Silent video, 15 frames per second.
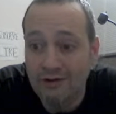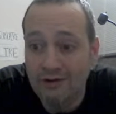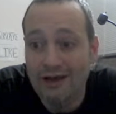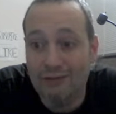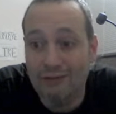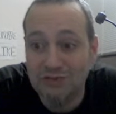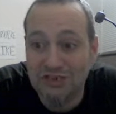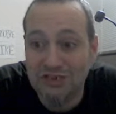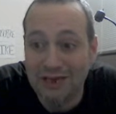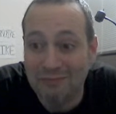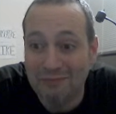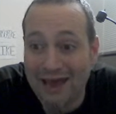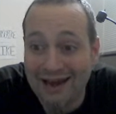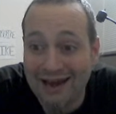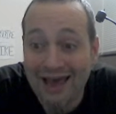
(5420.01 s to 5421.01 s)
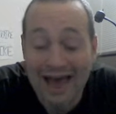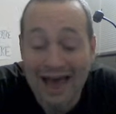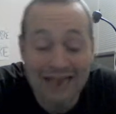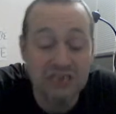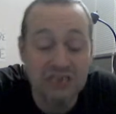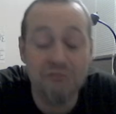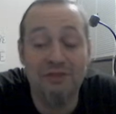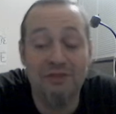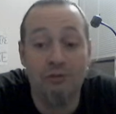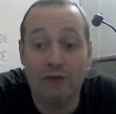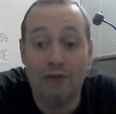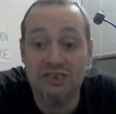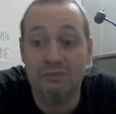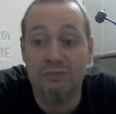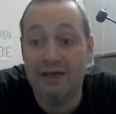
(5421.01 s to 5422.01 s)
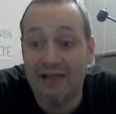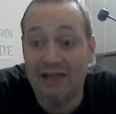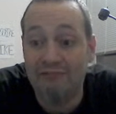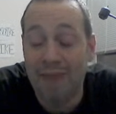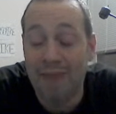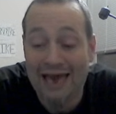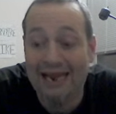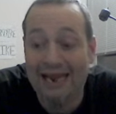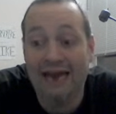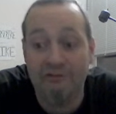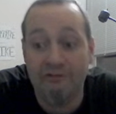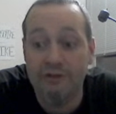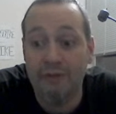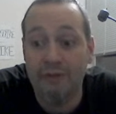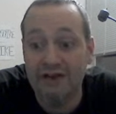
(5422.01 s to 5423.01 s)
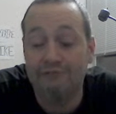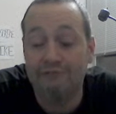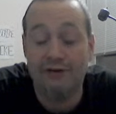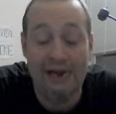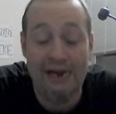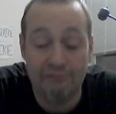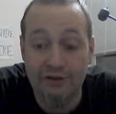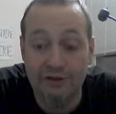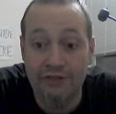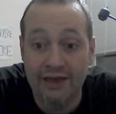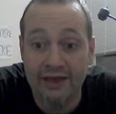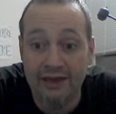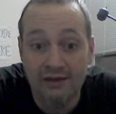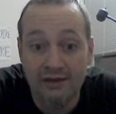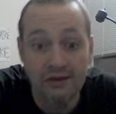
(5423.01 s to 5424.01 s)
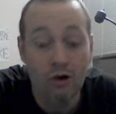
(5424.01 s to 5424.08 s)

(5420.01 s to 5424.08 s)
I'm just like, man, I can spend the rest of my life mad at everybody for everything,